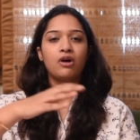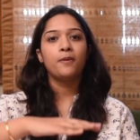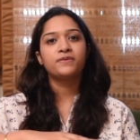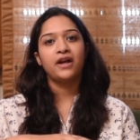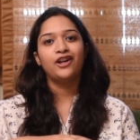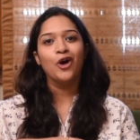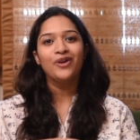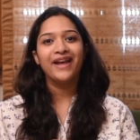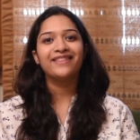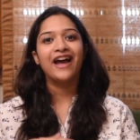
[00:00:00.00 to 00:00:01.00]
upside
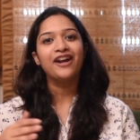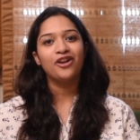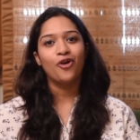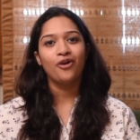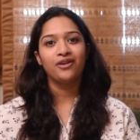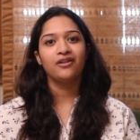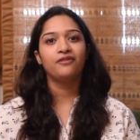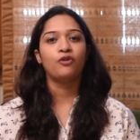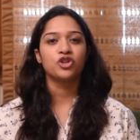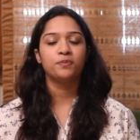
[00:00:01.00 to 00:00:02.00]
down like that on
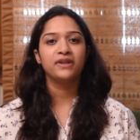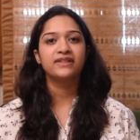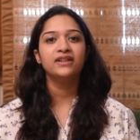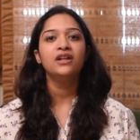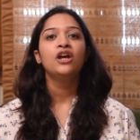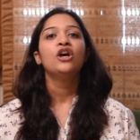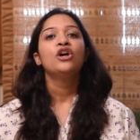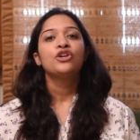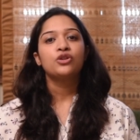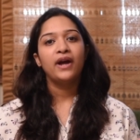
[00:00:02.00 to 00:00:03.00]
a wash basin.
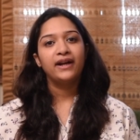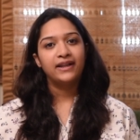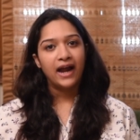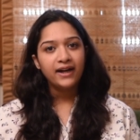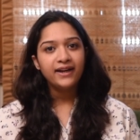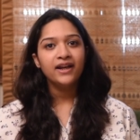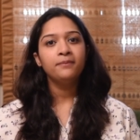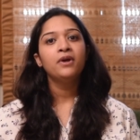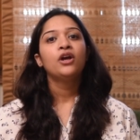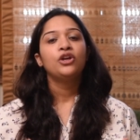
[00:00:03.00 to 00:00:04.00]
So at that time,
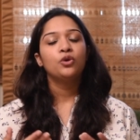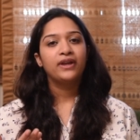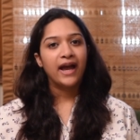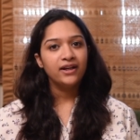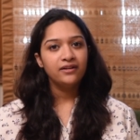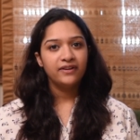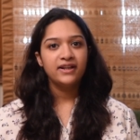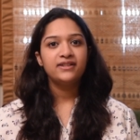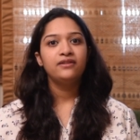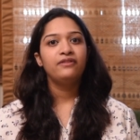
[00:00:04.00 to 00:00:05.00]
you can
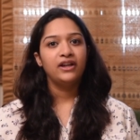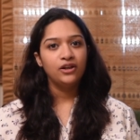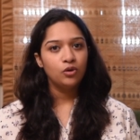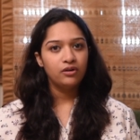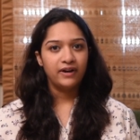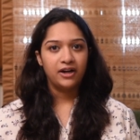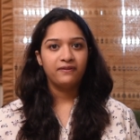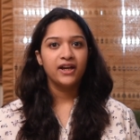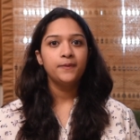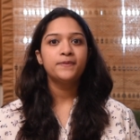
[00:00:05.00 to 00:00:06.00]
invest in very good wet
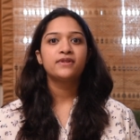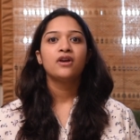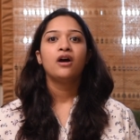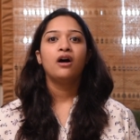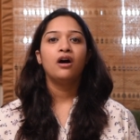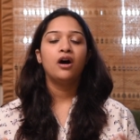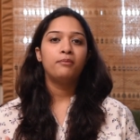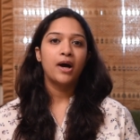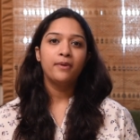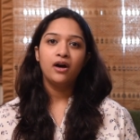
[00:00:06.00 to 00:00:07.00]
wipes.
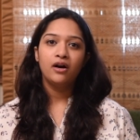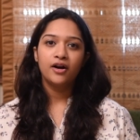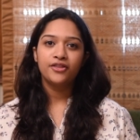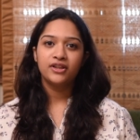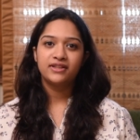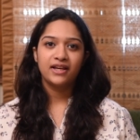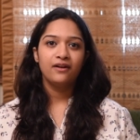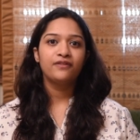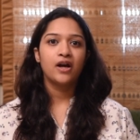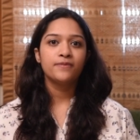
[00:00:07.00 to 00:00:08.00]
Mamaearth
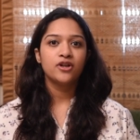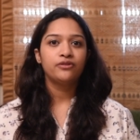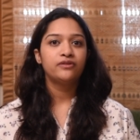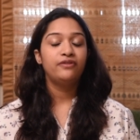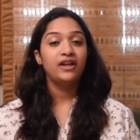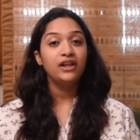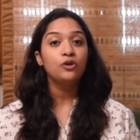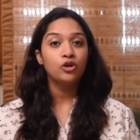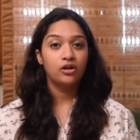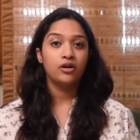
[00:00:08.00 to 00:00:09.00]
itself comes out with very
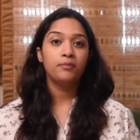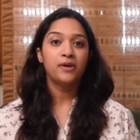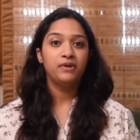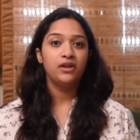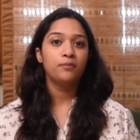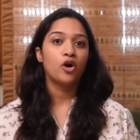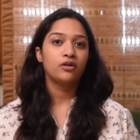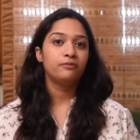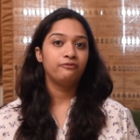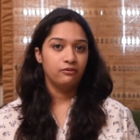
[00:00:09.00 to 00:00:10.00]
good baby
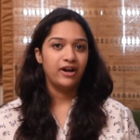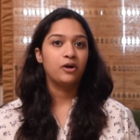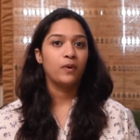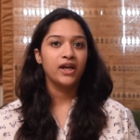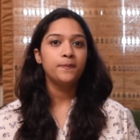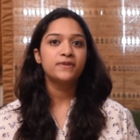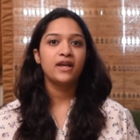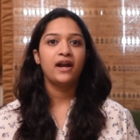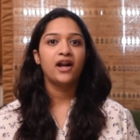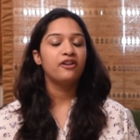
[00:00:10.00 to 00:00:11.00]
bottom wet wipes
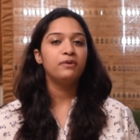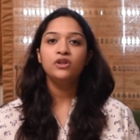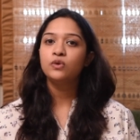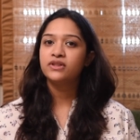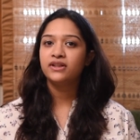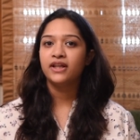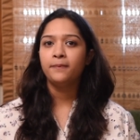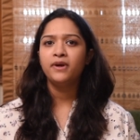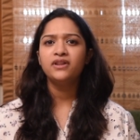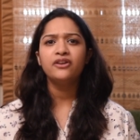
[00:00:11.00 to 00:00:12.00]
and I've been using them,
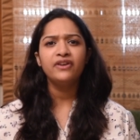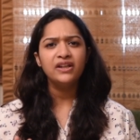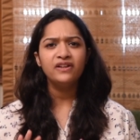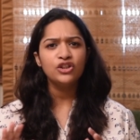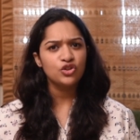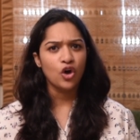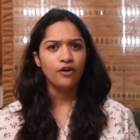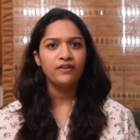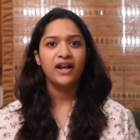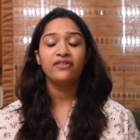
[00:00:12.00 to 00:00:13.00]
and they're very, very
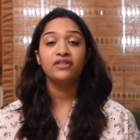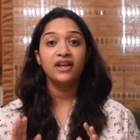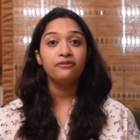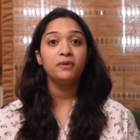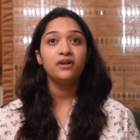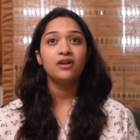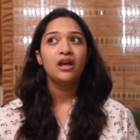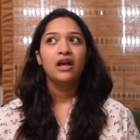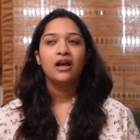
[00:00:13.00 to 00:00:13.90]
soft and they've been